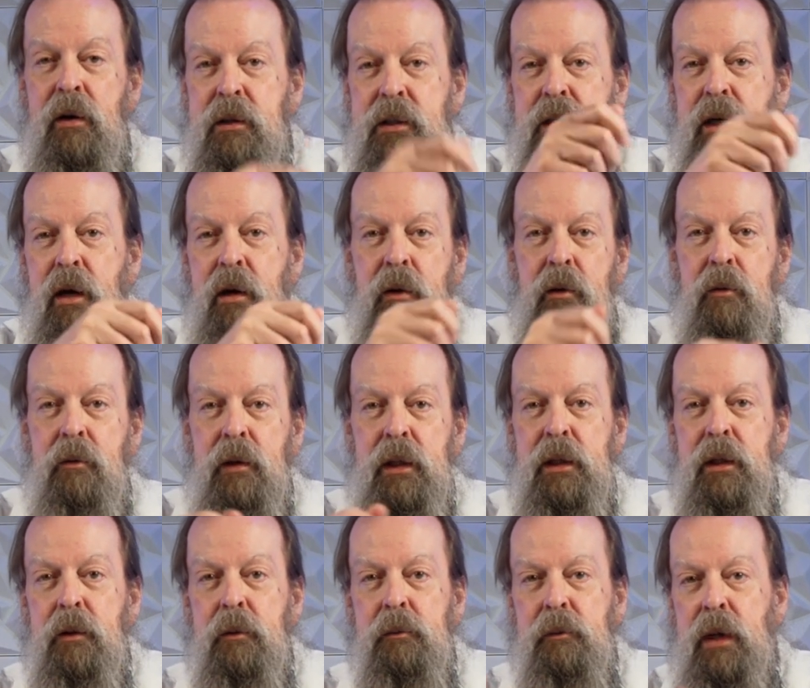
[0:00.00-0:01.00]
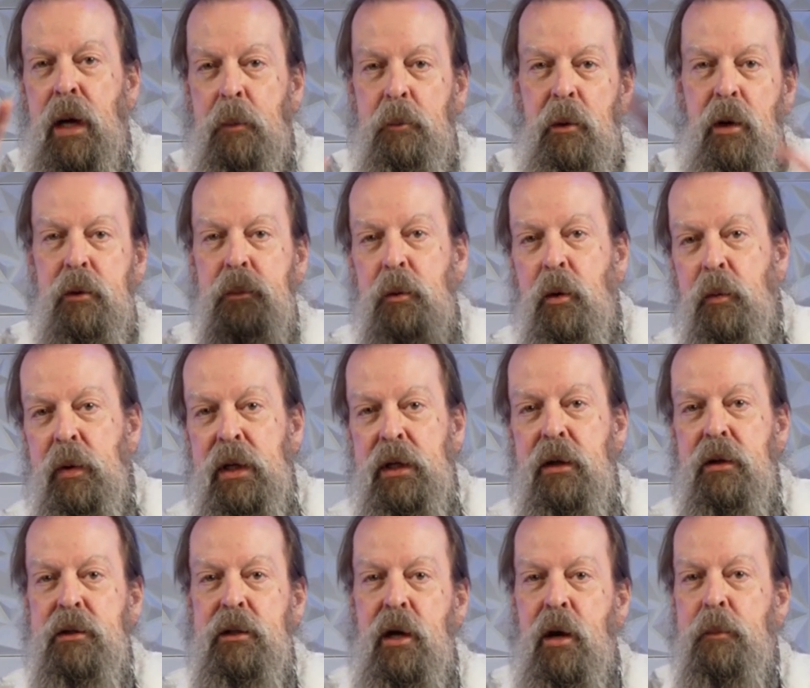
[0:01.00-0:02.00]
So when you've got multiple
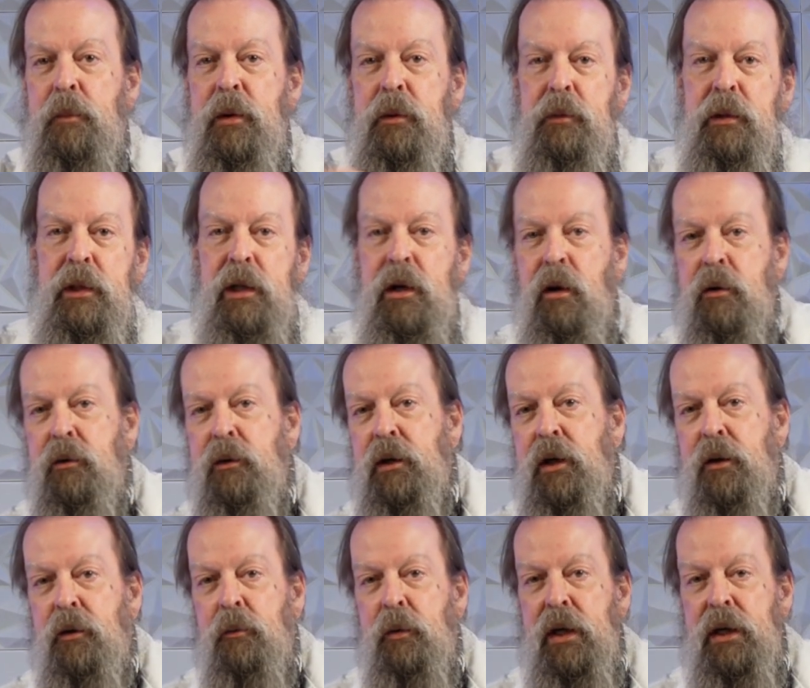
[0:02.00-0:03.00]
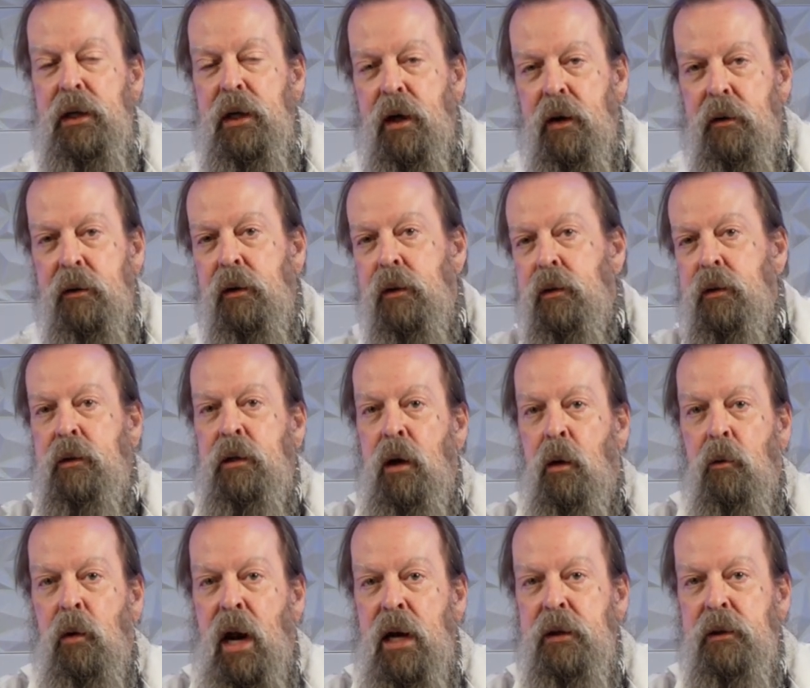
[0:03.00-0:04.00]
windows open, when you go to another window, you can go
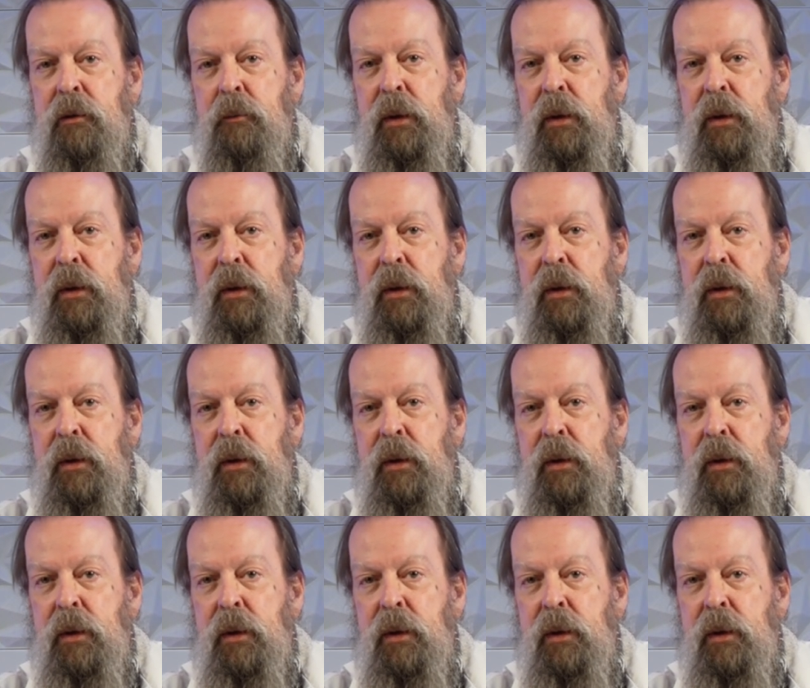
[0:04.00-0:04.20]
right to the